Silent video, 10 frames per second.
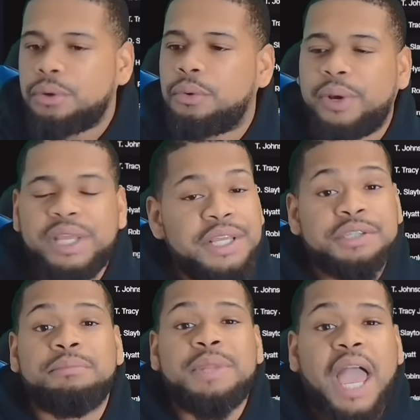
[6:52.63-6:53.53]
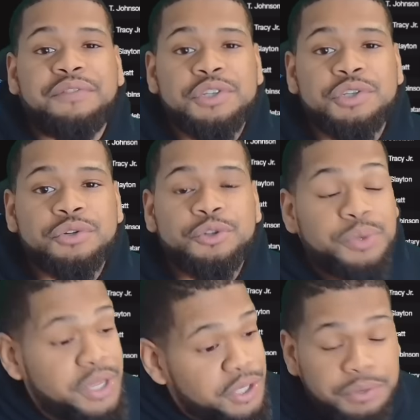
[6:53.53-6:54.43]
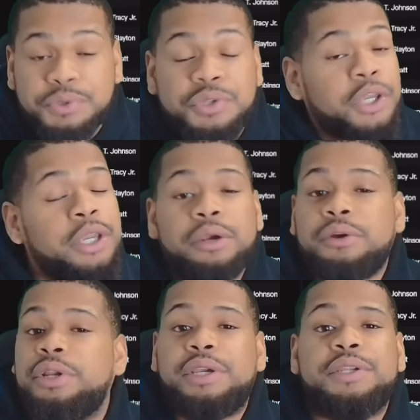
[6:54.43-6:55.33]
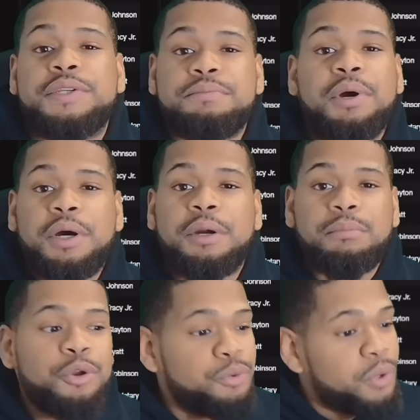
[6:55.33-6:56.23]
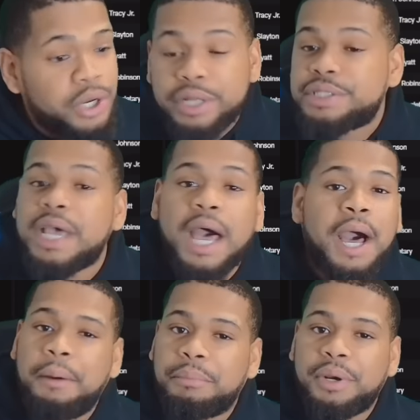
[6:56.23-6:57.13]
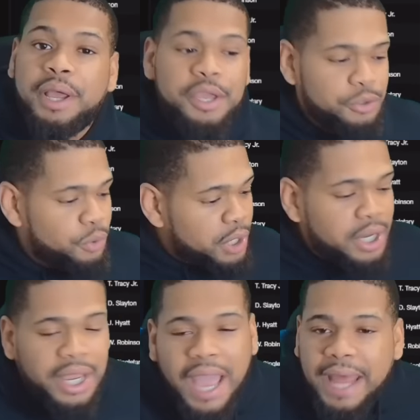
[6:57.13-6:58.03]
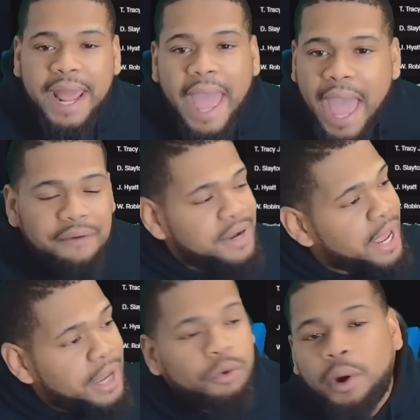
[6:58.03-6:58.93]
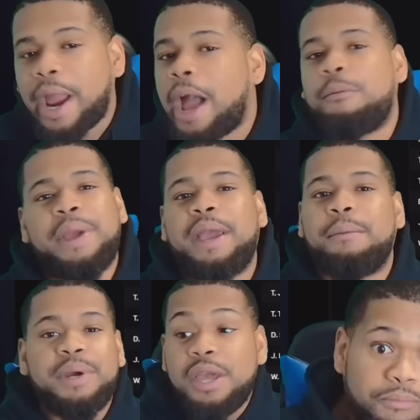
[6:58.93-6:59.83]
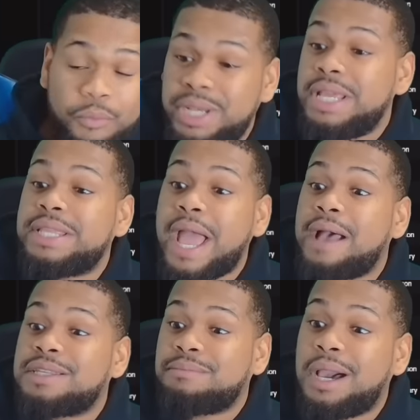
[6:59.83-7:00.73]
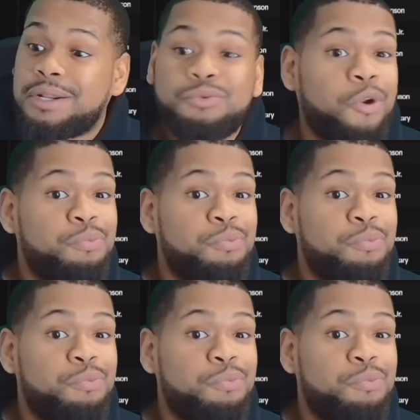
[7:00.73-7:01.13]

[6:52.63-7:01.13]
we need some life insurance. We need some security in this mug, bro. You a good time, bro. You a good guy to have and hang around, man. But we need to have somebody that's worth